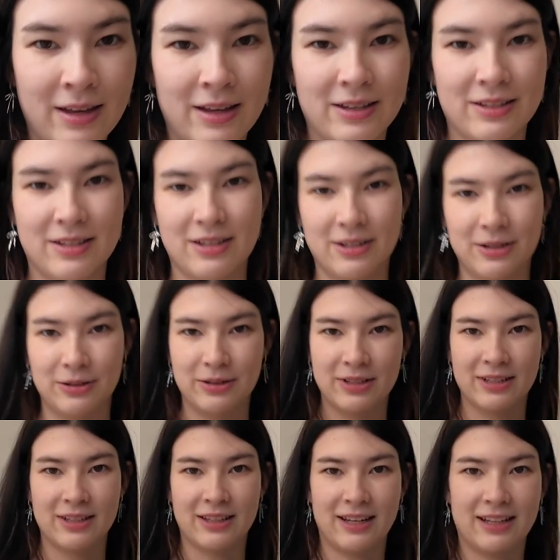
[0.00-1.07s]
So
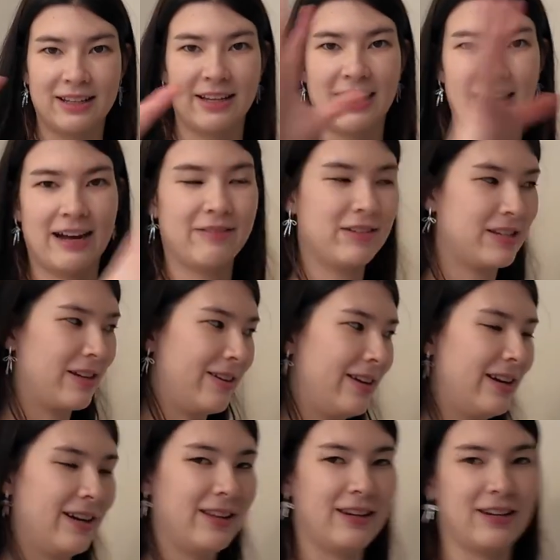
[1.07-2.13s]
luckily I have this area,
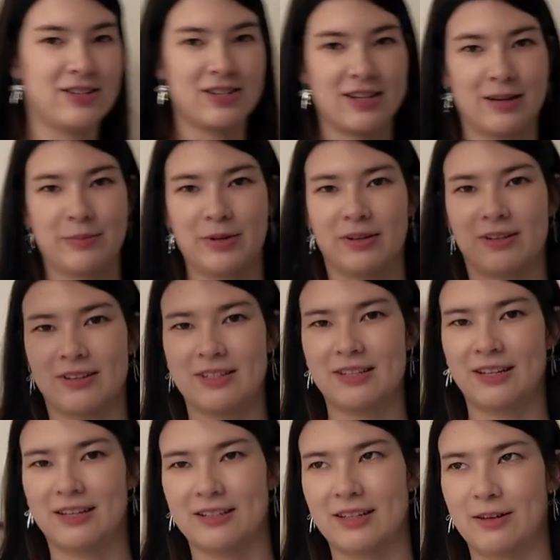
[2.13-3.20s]
and then I just kind of put it on the
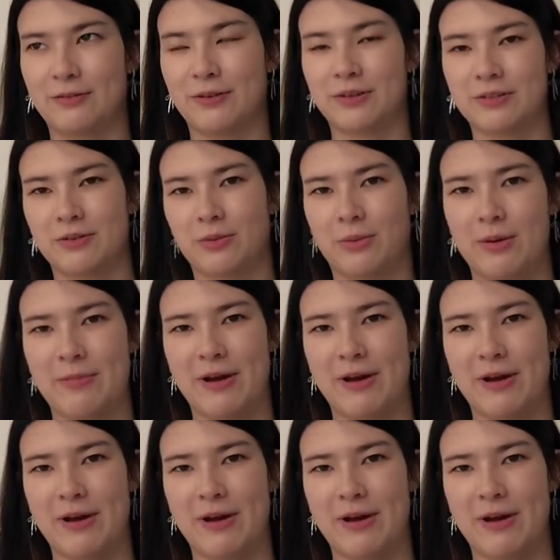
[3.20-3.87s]
sink and take photos with a white